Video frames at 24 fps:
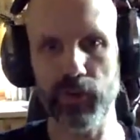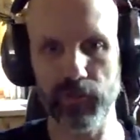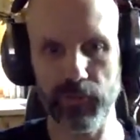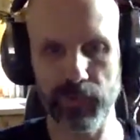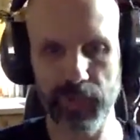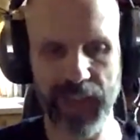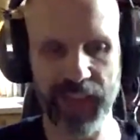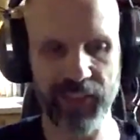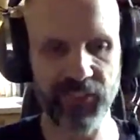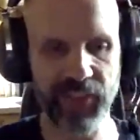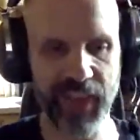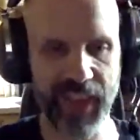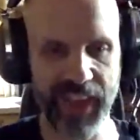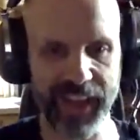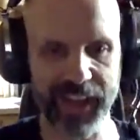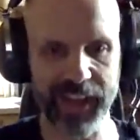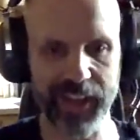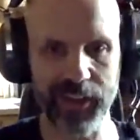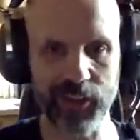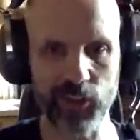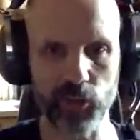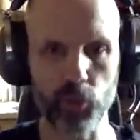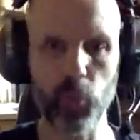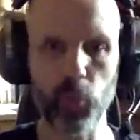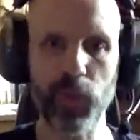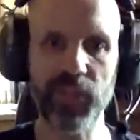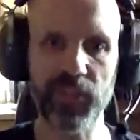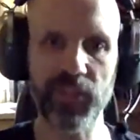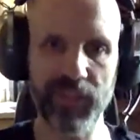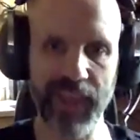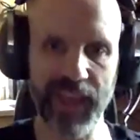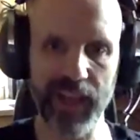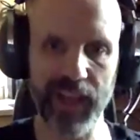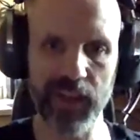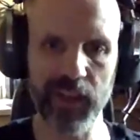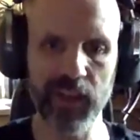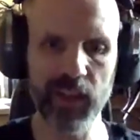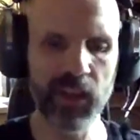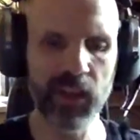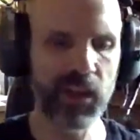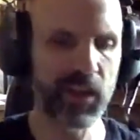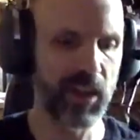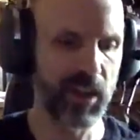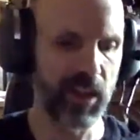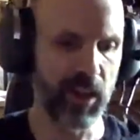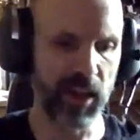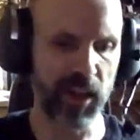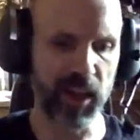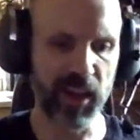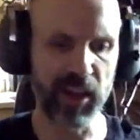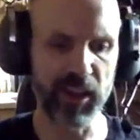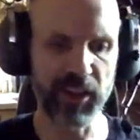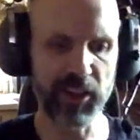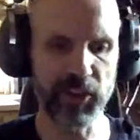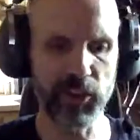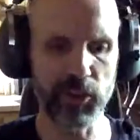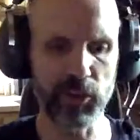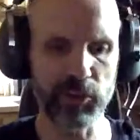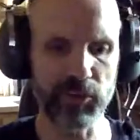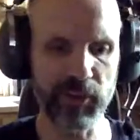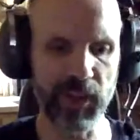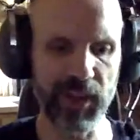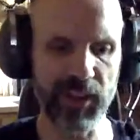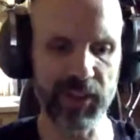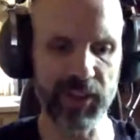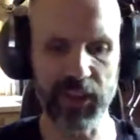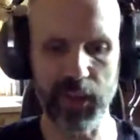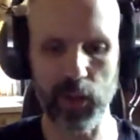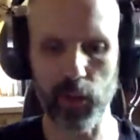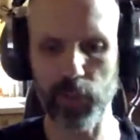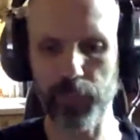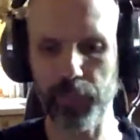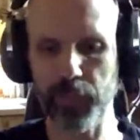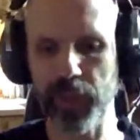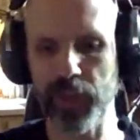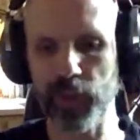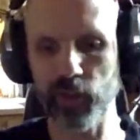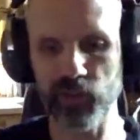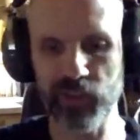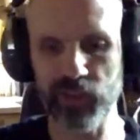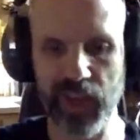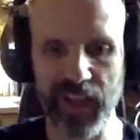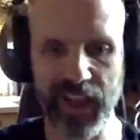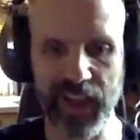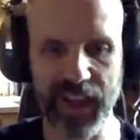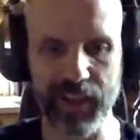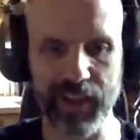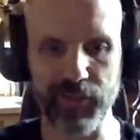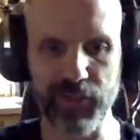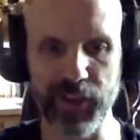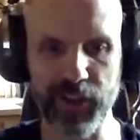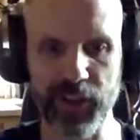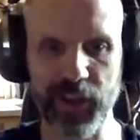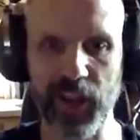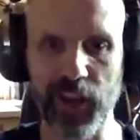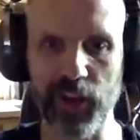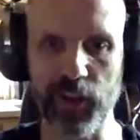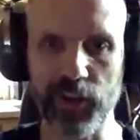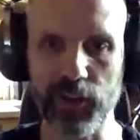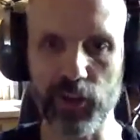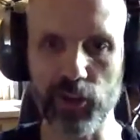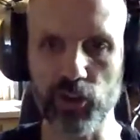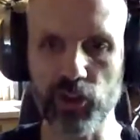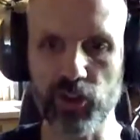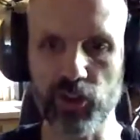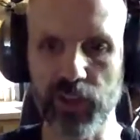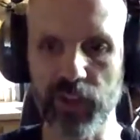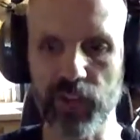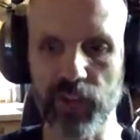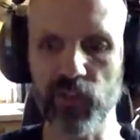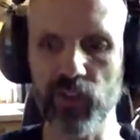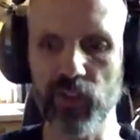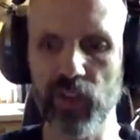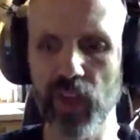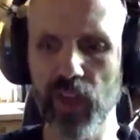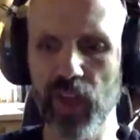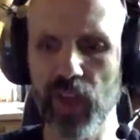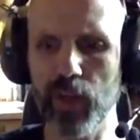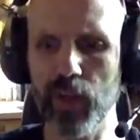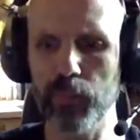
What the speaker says: antagonists with that. You've got the players have their character sheets,